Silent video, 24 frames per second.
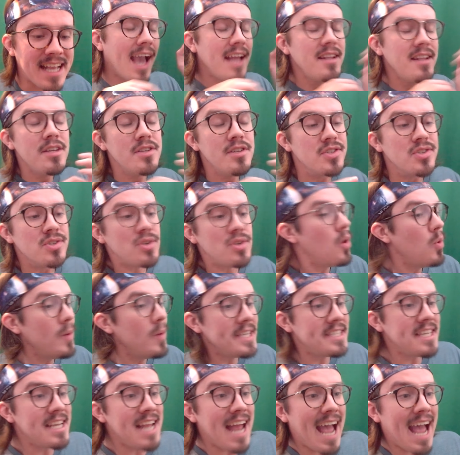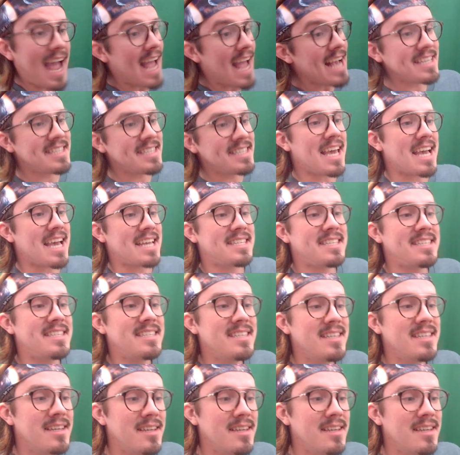And it's so easy to access.